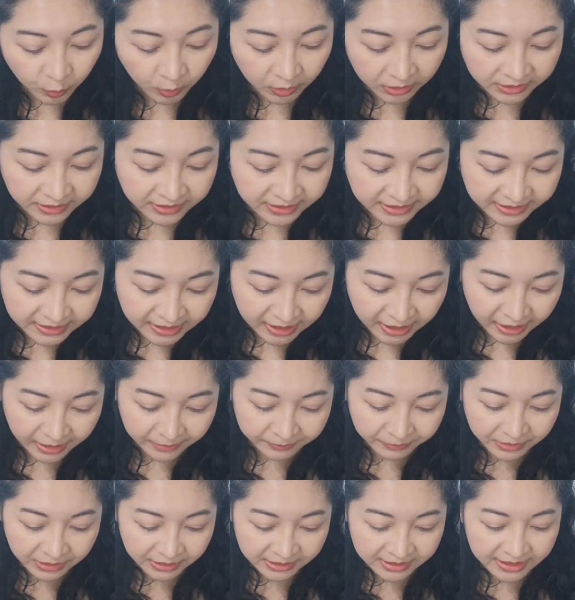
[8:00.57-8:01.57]
ones
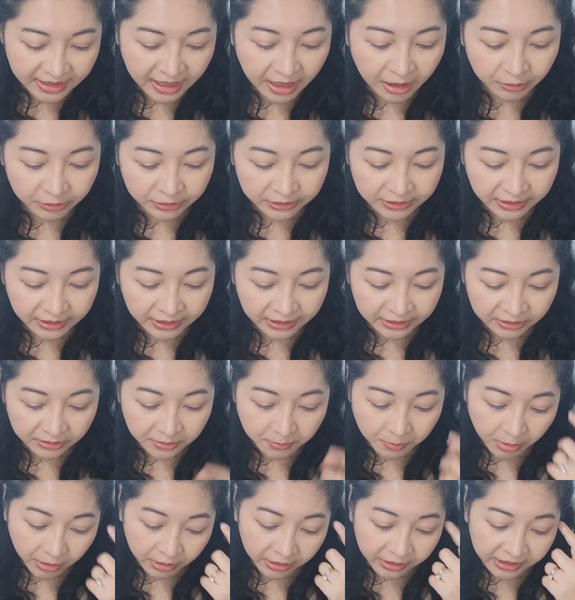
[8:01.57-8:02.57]
that's out in the
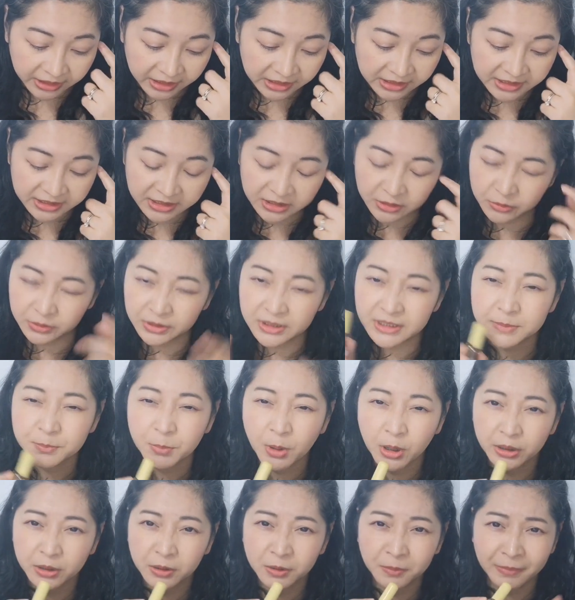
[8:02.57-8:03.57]
market. So this
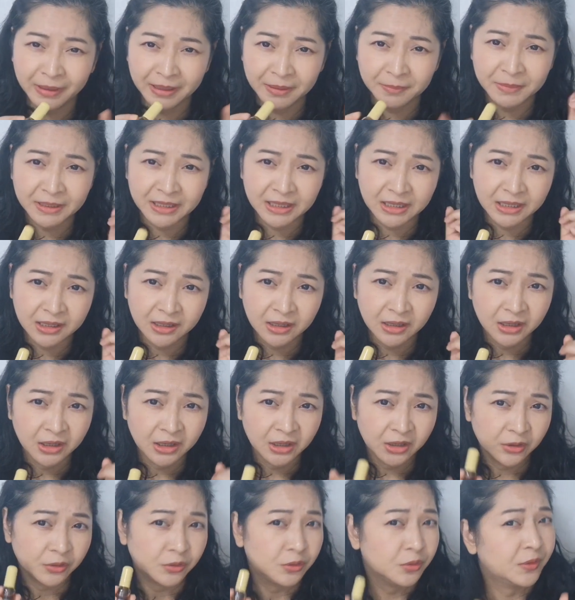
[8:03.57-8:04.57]
bottle may be
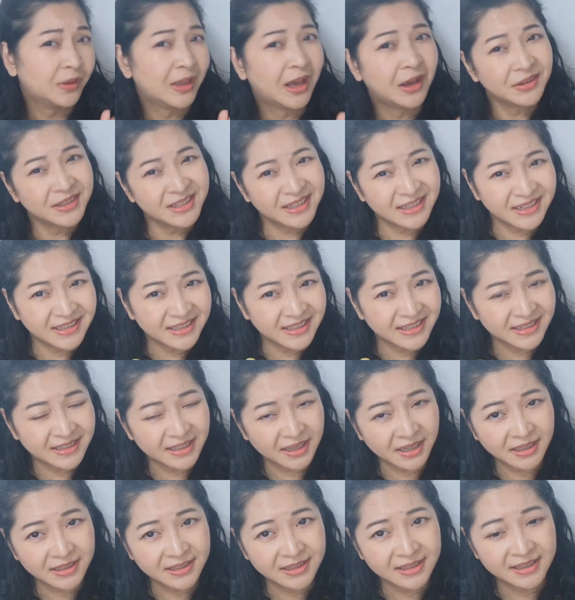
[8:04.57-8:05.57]

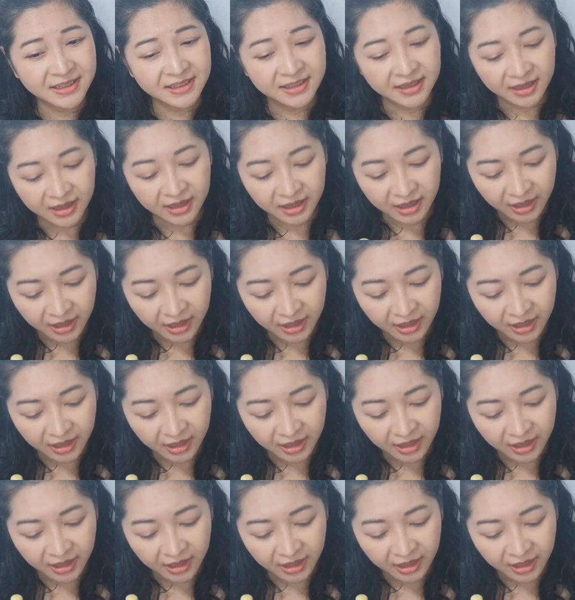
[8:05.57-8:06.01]
2006,